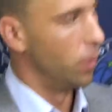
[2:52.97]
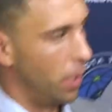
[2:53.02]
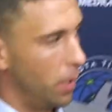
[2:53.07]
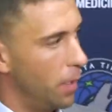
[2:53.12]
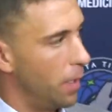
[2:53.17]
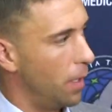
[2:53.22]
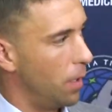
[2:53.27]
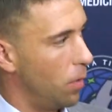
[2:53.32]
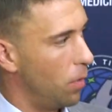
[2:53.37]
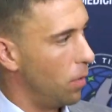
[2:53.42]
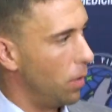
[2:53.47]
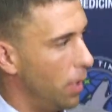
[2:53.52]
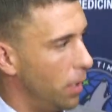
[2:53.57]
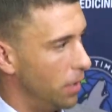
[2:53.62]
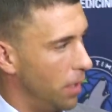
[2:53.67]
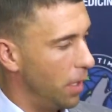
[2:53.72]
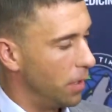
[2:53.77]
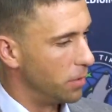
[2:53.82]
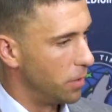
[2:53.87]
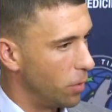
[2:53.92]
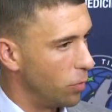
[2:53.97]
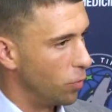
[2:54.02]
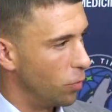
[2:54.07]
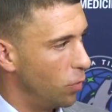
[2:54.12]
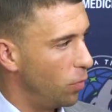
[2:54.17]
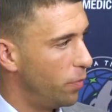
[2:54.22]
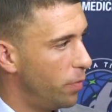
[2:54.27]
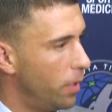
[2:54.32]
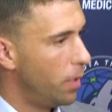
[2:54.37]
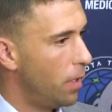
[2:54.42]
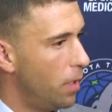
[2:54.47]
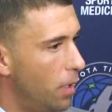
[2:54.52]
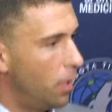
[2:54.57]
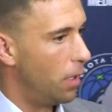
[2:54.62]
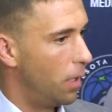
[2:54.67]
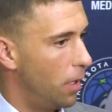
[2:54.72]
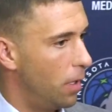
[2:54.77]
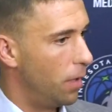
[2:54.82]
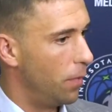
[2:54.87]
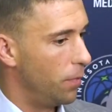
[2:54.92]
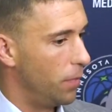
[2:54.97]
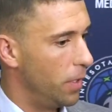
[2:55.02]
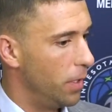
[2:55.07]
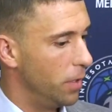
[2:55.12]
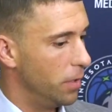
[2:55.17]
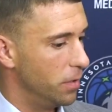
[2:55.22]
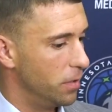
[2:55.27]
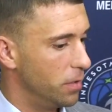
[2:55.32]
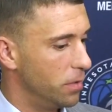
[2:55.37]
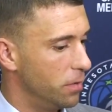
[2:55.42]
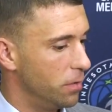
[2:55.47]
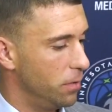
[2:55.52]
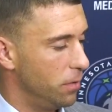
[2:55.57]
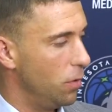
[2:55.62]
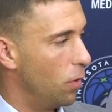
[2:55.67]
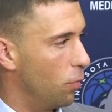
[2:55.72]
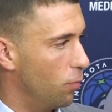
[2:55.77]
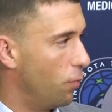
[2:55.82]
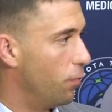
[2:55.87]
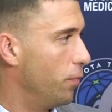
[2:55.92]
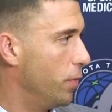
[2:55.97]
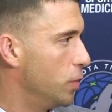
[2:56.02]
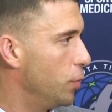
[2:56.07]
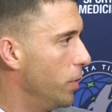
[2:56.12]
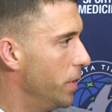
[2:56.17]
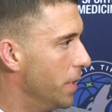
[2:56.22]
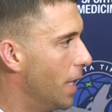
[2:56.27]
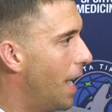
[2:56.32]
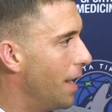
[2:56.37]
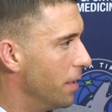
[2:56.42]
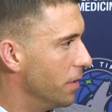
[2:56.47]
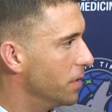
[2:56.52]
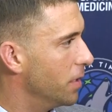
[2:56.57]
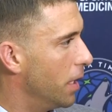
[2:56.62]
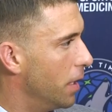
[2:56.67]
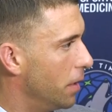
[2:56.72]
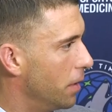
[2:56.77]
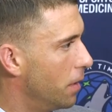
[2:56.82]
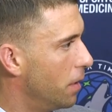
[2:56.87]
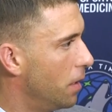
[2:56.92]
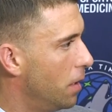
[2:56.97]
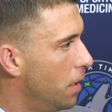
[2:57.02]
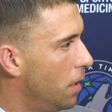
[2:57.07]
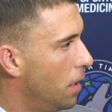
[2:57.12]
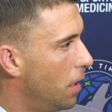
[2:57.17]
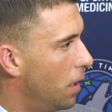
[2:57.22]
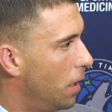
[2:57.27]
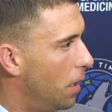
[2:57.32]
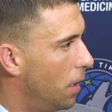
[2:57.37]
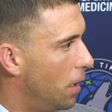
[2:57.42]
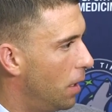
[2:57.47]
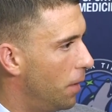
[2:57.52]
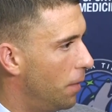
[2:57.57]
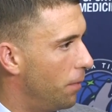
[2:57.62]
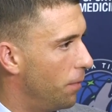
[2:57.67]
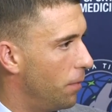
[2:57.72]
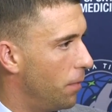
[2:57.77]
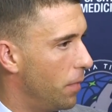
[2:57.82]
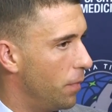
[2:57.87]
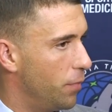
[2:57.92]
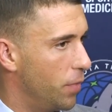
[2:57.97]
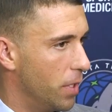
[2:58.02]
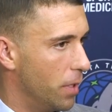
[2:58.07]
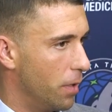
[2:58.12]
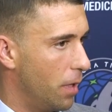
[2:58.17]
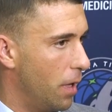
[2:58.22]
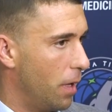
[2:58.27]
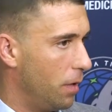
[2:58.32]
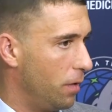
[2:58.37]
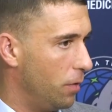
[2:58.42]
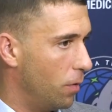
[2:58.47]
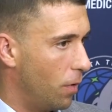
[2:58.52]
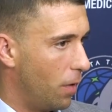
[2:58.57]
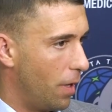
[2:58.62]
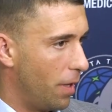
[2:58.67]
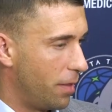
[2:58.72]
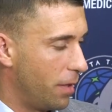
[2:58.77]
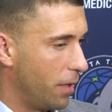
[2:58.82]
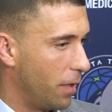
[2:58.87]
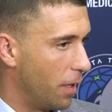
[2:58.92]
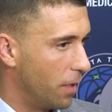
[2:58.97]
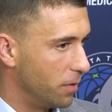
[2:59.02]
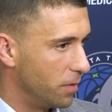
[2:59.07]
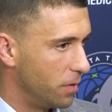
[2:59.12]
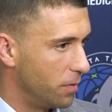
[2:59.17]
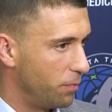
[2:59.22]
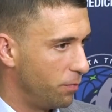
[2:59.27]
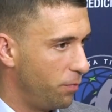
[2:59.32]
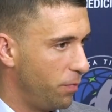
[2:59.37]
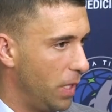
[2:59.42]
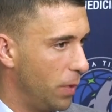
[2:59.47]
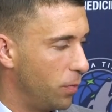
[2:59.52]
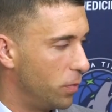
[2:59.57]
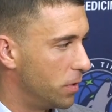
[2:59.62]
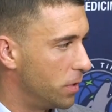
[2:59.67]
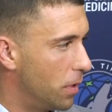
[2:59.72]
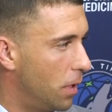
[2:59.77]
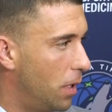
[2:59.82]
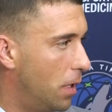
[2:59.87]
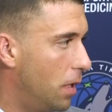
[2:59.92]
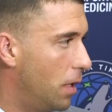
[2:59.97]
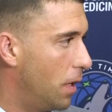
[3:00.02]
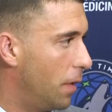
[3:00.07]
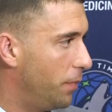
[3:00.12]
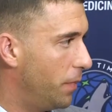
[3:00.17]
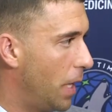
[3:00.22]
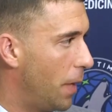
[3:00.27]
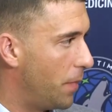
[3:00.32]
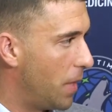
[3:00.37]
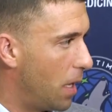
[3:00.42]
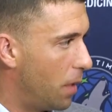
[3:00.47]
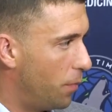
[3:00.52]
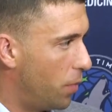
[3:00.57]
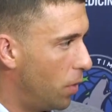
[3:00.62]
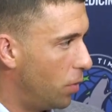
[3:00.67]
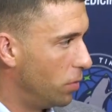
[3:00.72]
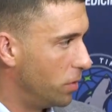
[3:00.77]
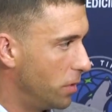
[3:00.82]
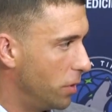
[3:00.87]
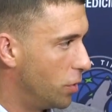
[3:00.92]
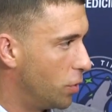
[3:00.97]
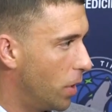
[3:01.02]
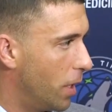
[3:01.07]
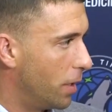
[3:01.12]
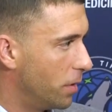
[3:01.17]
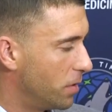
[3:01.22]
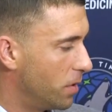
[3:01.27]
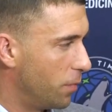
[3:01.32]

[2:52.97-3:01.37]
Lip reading: right now as a group, is, you know, between 9 and 10. But you know, I think as people saw, I'm not opposed to trying